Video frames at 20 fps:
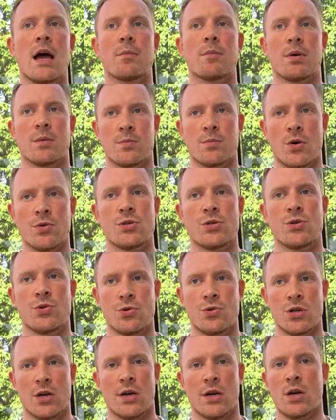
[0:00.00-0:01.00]
But most
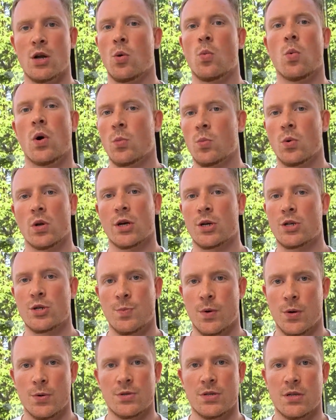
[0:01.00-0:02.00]
usually no one will
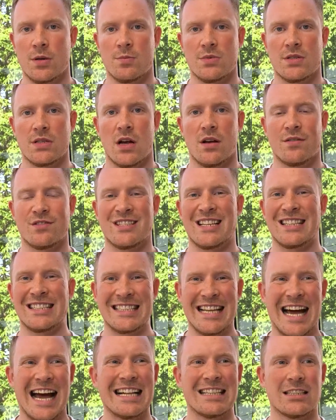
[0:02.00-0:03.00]
expose themselves to
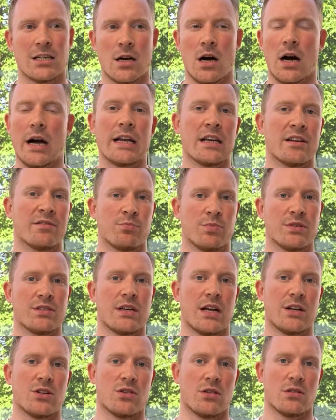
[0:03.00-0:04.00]
that kind of
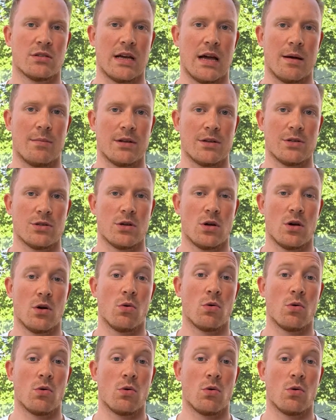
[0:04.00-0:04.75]
potential damage.